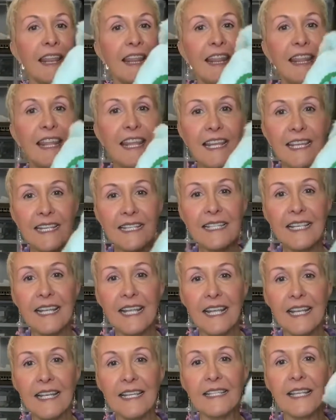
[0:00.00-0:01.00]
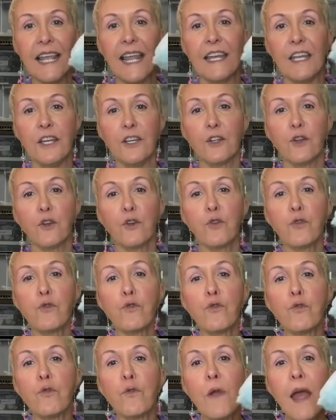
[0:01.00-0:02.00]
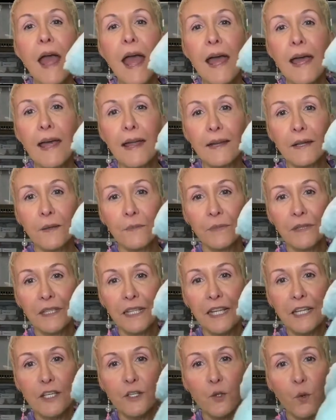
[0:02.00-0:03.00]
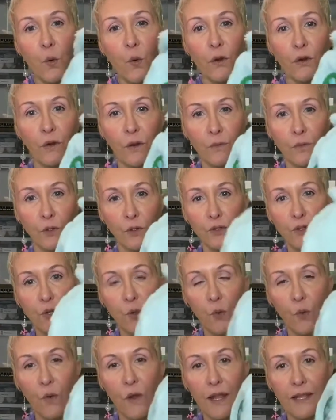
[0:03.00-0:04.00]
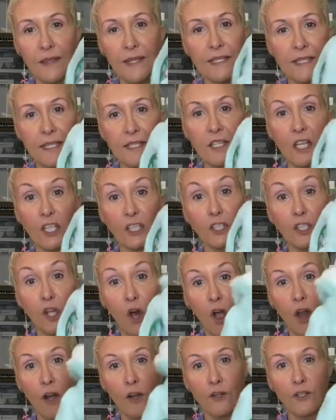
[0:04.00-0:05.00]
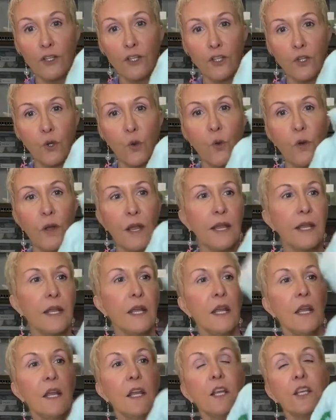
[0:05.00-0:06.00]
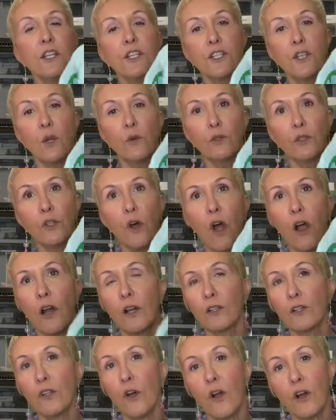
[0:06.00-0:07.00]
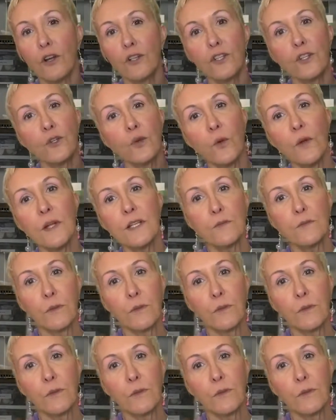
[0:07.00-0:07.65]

this is an incredibly durable toy. This is a large toy. So our large toys